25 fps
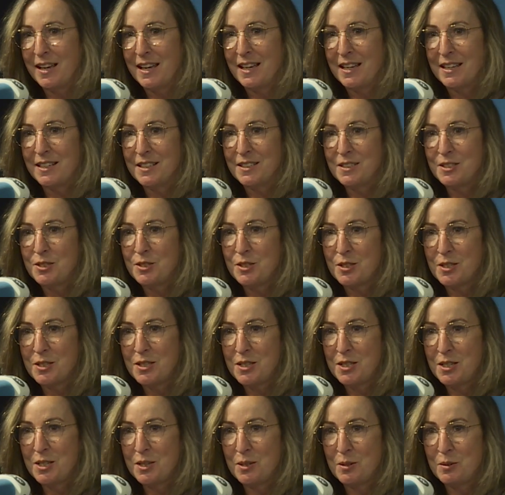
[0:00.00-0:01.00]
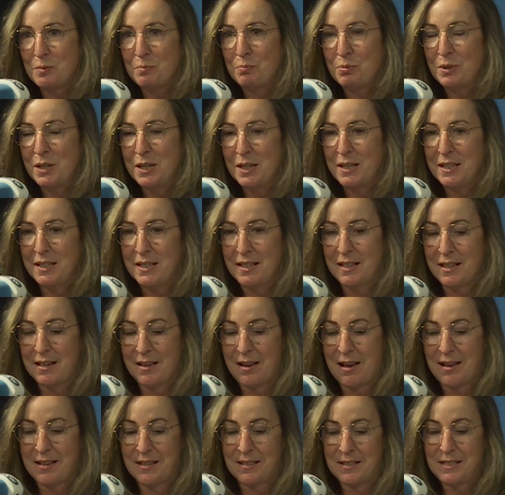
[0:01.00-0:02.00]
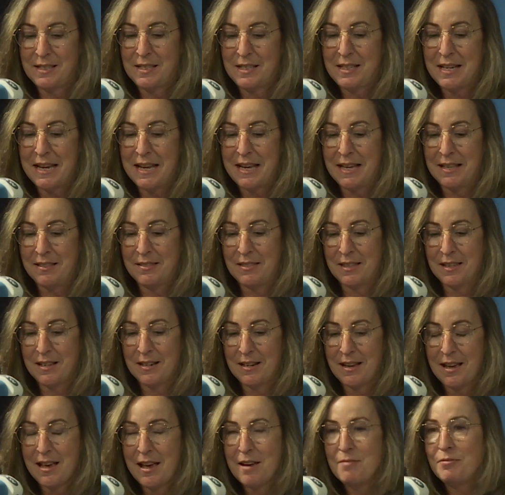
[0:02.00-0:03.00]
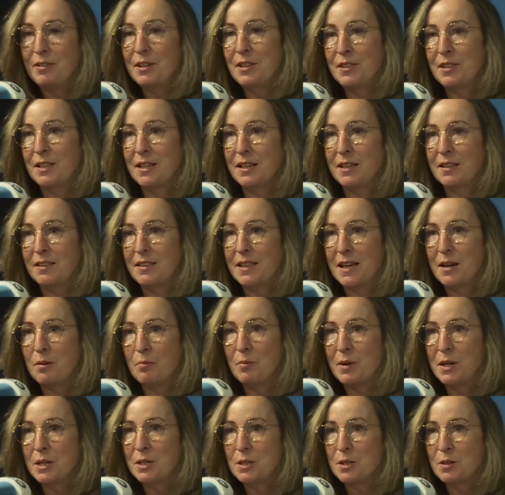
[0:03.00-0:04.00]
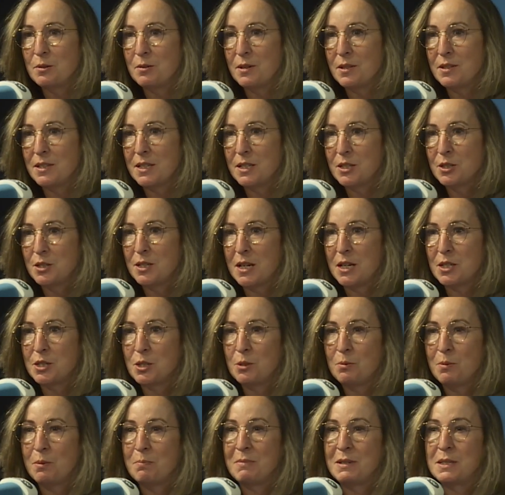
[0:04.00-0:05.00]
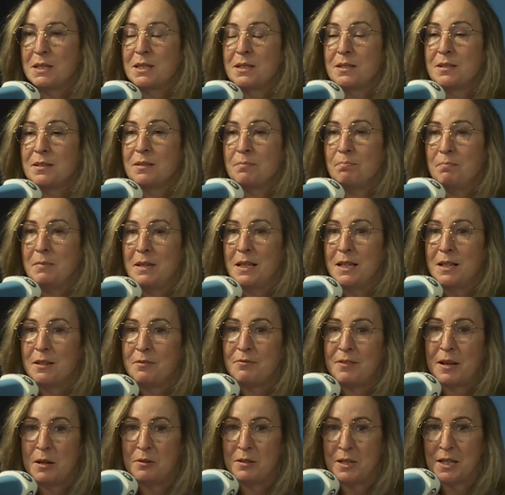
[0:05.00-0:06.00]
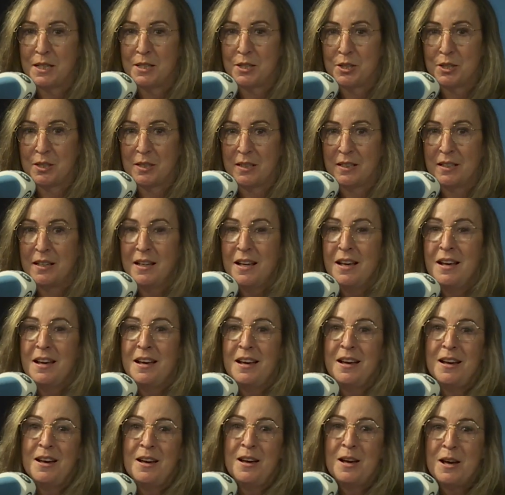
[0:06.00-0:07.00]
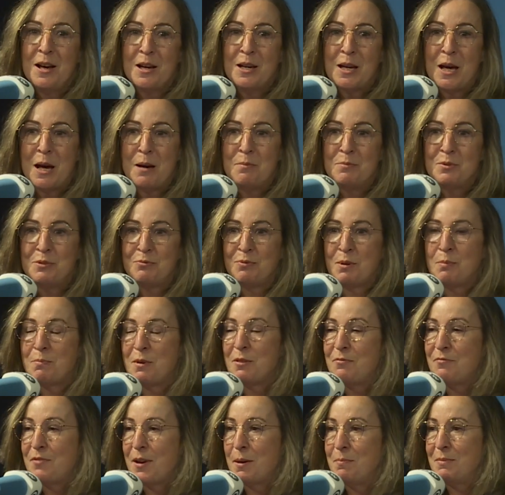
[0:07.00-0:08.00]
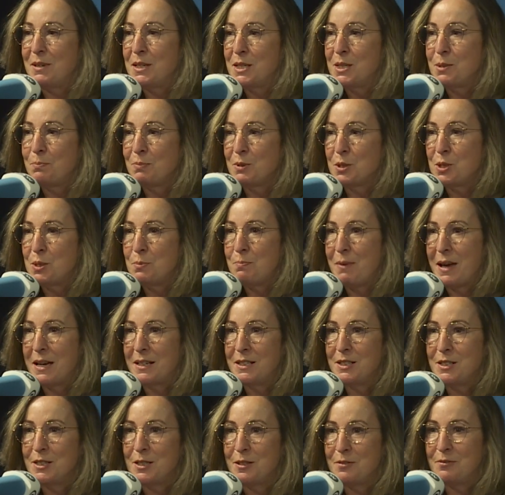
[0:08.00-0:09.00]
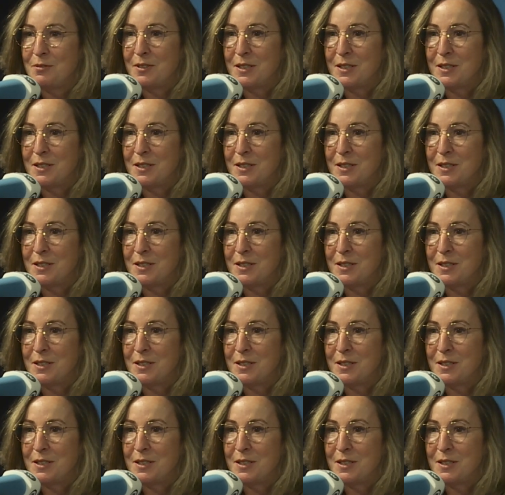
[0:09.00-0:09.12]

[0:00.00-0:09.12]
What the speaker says: And just to state that everything that we do at the International Women's Media Foundation comes from a feminist perspective.